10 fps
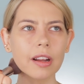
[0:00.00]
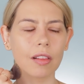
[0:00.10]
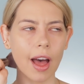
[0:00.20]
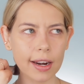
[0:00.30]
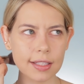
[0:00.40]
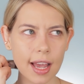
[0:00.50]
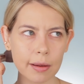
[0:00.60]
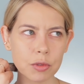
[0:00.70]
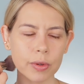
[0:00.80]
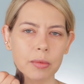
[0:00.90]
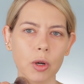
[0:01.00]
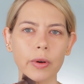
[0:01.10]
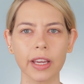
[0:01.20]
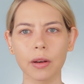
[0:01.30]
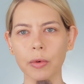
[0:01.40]
A lot of times when I'm
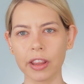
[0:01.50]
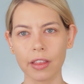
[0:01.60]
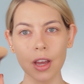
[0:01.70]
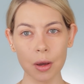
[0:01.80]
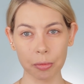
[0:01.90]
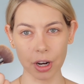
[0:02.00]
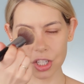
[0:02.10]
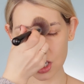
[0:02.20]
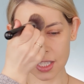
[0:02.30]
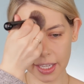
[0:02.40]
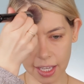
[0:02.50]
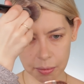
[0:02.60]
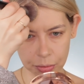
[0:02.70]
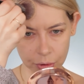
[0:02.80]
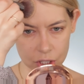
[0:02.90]
going in with brushes, I
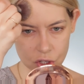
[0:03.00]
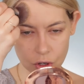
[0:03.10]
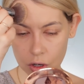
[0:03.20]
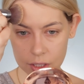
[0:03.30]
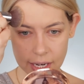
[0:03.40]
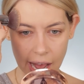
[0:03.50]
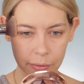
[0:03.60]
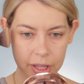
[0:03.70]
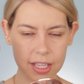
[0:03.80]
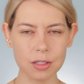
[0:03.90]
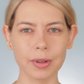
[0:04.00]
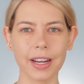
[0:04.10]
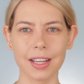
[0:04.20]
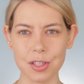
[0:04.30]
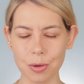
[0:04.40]
get brush strokes. Not with this one.
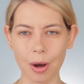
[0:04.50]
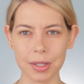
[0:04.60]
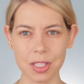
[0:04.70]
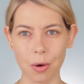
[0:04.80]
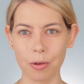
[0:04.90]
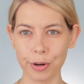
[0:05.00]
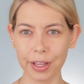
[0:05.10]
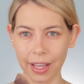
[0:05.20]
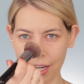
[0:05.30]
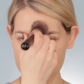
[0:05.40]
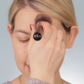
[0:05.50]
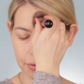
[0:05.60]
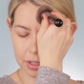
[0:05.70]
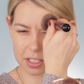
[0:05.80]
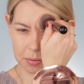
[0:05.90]
I do always go over it, like I
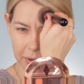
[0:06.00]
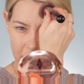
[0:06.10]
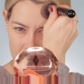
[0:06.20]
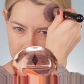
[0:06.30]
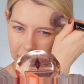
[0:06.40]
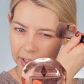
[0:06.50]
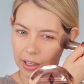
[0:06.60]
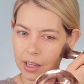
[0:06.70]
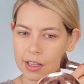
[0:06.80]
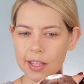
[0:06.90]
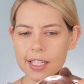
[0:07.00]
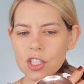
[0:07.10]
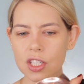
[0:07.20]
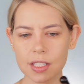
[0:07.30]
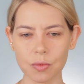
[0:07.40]
said, with a sponge. But this
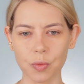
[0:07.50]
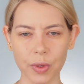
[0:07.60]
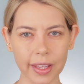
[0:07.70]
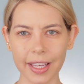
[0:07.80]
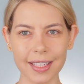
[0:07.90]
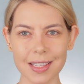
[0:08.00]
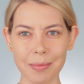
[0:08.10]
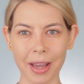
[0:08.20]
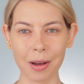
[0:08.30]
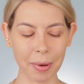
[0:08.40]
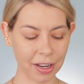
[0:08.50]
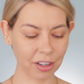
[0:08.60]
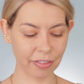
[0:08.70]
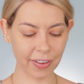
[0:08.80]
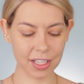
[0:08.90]
just really gets the makeup on
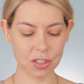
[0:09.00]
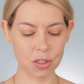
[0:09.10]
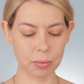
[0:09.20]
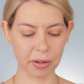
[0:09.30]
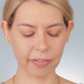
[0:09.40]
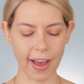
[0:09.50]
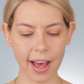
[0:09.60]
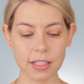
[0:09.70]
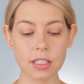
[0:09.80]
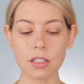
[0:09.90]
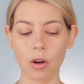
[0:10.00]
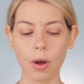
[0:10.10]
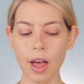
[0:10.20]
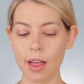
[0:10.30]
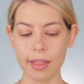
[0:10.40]
your face super fast.
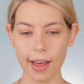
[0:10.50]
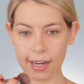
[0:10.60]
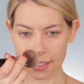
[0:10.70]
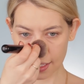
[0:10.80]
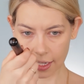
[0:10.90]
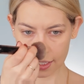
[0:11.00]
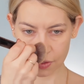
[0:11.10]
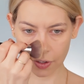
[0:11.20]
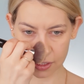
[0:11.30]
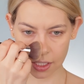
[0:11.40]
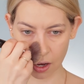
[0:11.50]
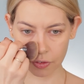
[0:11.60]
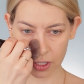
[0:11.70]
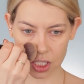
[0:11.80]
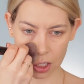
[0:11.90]
So that is it as far as
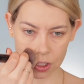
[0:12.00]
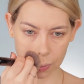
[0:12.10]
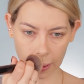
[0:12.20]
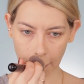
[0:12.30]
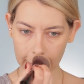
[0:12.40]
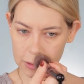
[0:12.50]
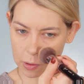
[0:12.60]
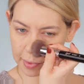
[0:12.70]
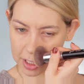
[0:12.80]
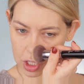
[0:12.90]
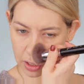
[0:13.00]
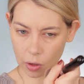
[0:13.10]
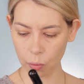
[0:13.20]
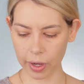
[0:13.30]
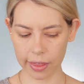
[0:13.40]
coverage. I do want to also
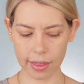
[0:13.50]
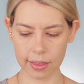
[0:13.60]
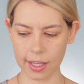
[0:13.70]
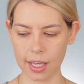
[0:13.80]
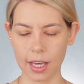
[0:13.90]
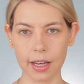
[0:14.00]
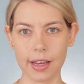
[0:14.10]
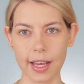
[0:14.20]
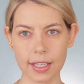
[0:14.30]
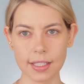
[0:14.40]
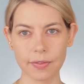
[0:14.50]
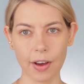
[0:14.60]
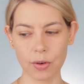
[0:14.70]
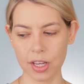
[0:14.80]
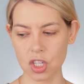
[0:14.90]
mention with the NYX
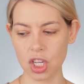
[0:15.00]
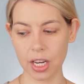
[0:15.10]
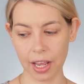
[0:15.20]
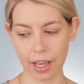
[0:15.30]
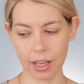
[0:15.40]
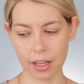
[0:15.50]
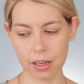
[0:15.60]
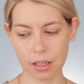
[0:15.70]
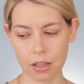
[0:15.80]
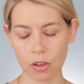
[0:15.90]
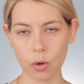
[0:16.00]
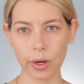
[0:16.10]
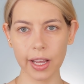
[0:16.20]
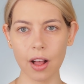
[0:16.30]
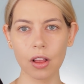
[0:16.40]
foundation and the
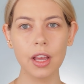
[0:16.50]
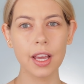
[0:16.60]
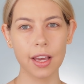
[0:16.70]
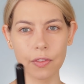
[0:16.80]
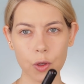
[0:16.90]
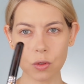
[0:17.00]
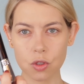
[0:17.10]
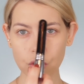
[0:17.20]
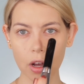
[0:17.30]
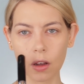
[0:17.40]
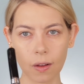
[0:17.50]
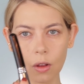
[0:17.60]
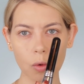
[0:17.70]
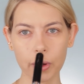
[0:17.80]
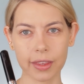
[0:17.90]
L'Oreal, if you
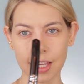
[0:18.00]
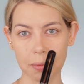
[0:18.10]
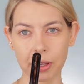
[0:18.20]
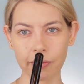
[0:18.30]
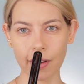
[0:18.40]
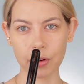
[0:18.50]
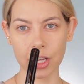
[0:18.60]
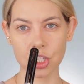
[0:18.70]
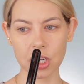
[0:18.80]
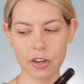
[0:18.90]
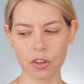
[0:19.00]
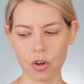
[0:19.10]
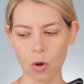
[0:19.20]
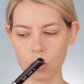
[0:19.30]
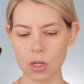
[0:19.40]
struggle with keeping foundation on your
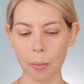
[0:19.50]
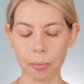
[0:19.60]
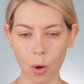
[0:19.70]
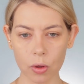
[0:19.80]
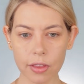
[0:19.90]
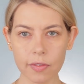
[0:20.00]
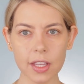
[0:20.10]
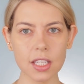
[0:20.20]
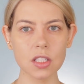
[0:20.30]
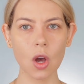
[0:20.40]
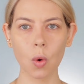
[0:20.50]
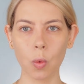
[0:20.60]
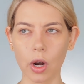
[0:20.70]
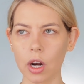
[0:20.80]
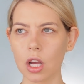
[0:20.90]
nose, both of these
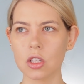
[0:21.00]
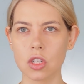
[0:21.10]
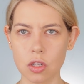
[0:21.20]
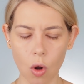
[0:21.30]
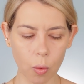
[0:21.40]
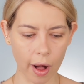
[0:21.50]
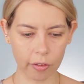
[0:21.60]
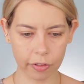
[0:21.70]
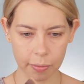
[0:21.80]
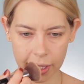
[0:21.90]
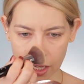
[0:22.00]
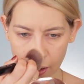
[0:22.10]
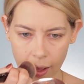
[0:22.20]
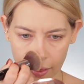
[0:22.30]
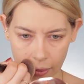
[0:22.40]
work so well for
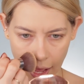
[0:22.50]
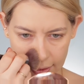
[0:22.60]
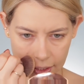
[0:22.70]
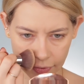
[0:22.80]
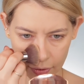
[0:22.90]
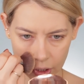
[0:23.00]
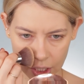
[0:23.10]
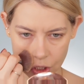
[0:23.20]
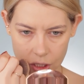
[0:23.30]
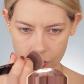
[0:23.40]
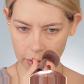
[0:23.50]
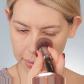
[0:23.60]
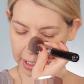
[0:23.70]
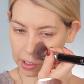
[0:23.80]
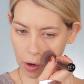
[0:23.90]
me. Lots of foundations for
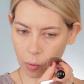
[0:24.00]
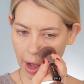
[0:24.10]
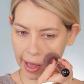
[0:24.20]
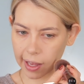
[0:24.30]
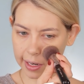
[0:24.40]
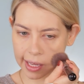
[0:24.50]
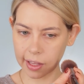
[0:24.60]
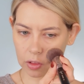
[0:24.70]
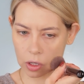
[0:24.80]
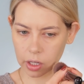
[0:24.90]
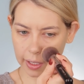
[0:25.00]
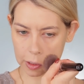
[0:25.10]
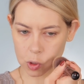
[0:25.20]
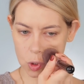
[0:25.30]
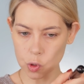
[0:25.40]
me go on and look
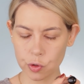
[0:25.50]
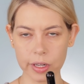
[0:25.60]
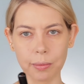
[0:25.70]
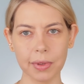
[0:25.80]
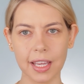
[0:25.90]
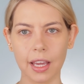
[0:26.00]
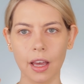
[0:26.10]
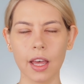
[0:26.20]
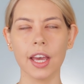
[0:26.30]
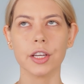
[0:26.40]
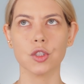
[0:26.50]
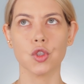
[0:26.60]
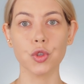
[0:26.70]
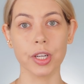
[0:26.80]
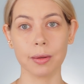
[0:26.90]
extremely
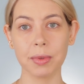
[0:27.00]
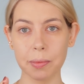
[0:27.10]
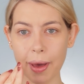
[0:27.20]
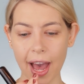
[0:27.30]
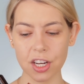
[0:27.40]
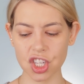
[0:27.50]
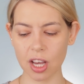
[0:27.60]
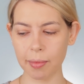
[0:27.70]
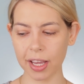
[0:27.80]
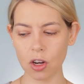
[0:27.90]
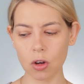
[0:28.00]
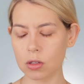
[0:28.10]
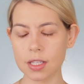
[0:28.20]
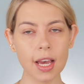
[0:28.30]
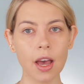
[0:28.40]
extremely patchy on my
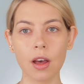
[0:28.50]
nose.